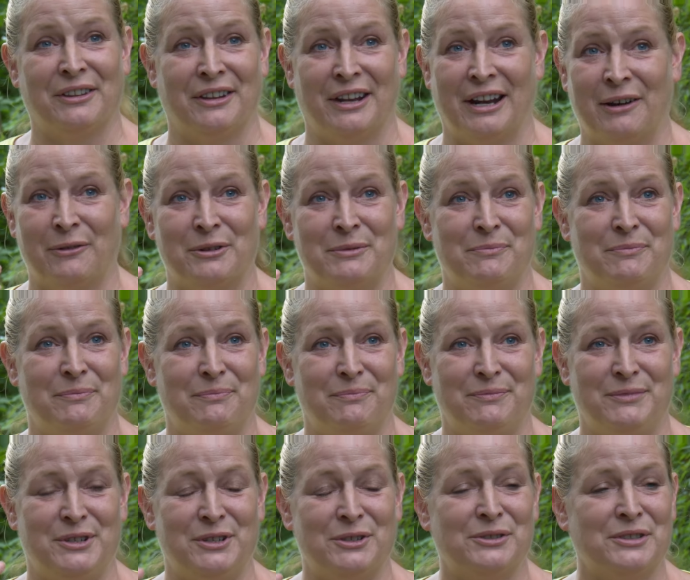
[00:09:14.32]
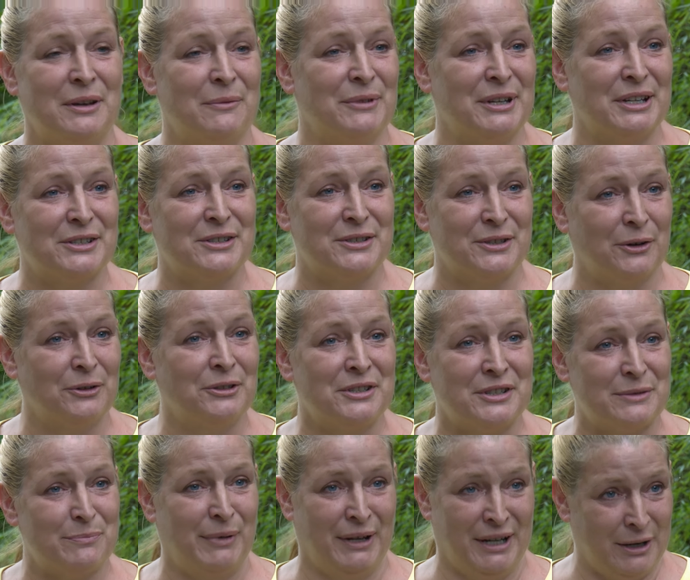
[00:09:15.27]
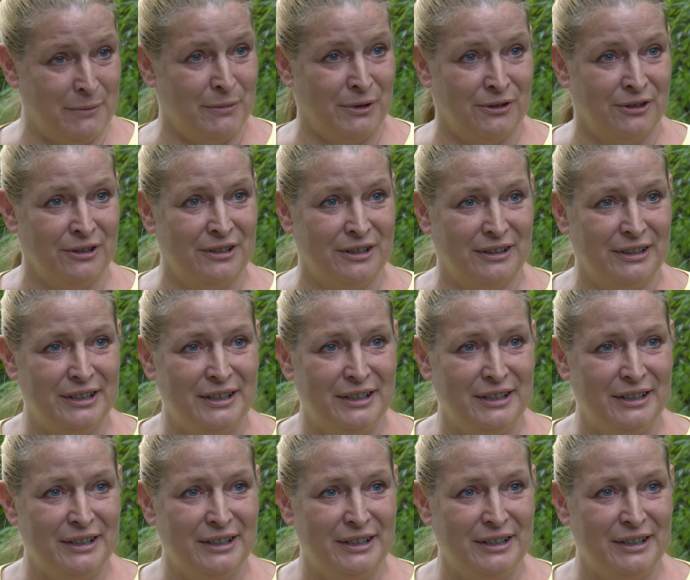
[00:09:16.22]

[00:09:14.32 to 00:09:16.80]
that I would do something so despicable,